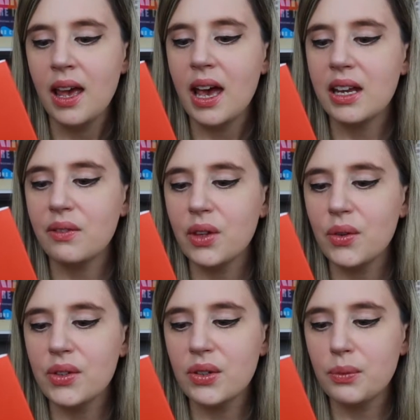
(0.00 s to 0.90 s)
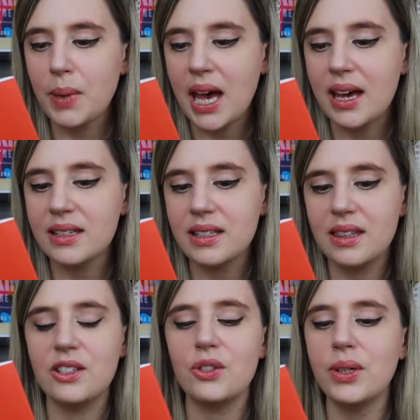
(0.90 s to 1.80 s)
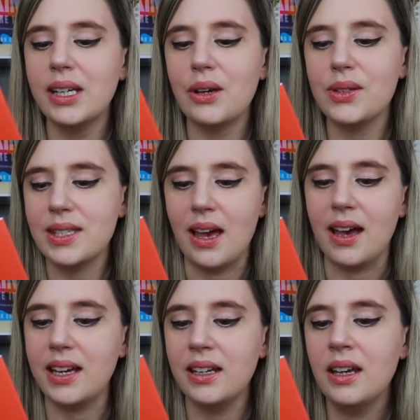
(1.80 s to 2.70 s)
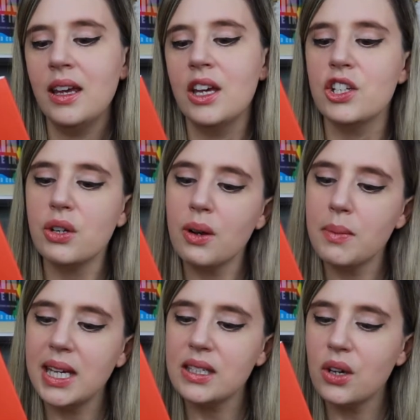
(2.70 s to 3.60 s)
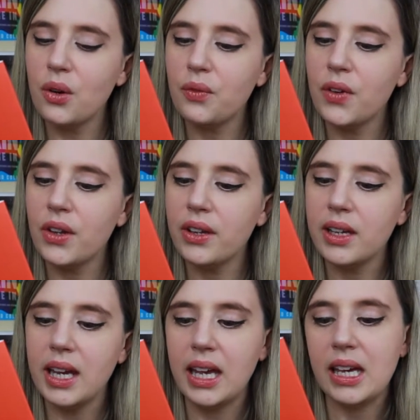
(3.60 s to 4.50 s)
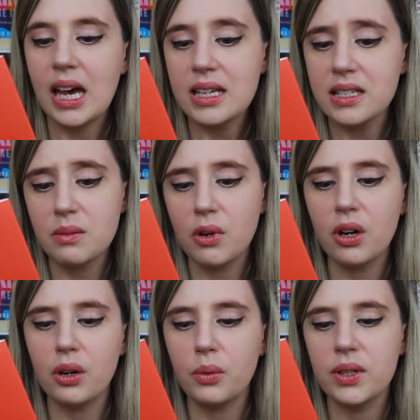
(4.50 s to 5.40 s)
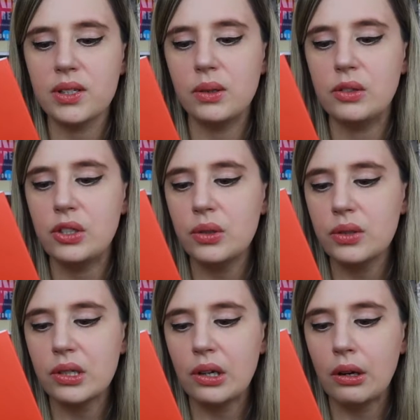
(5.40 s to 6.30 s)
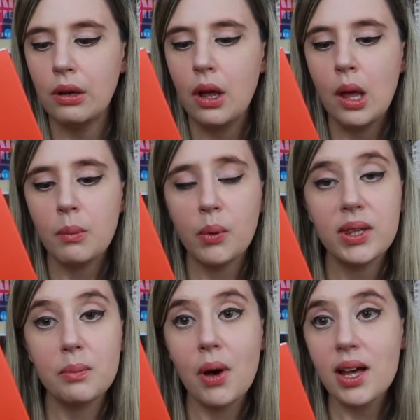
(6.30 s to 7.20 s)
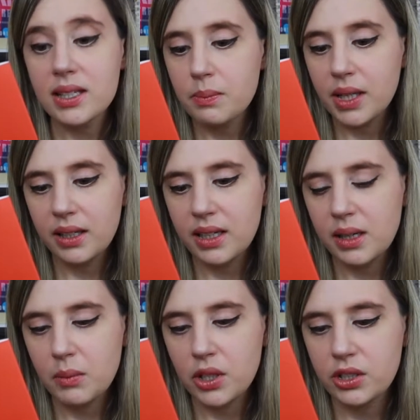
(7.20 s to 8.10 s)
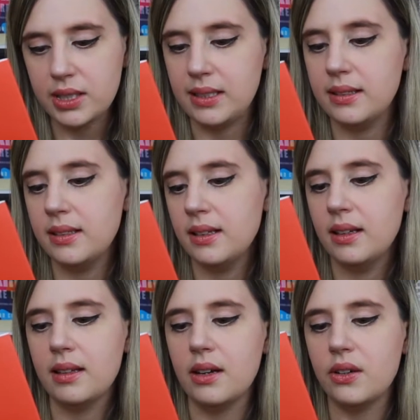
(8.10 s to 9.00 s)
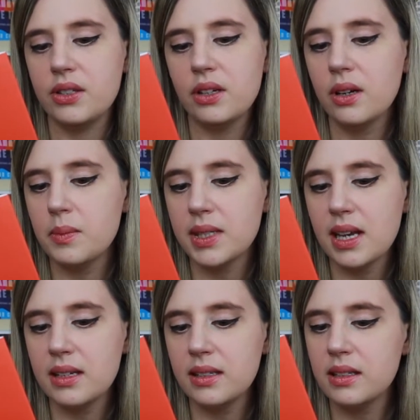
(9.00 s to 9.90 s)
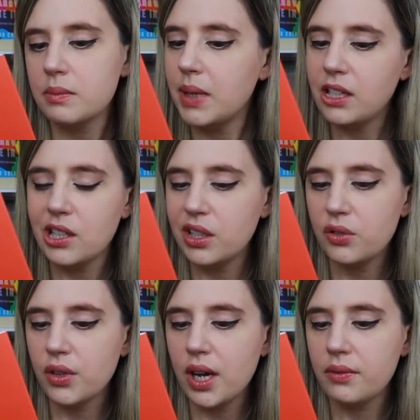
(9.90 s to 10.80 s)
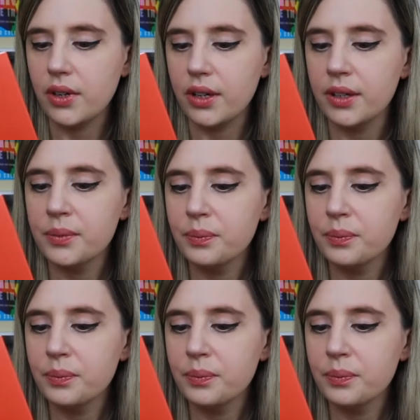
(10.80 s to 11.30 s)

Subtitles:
and of those who pass in the street outside. She remains hopeful a customer will soon choose her, but when the possibility emerges that her circumstances may change forever,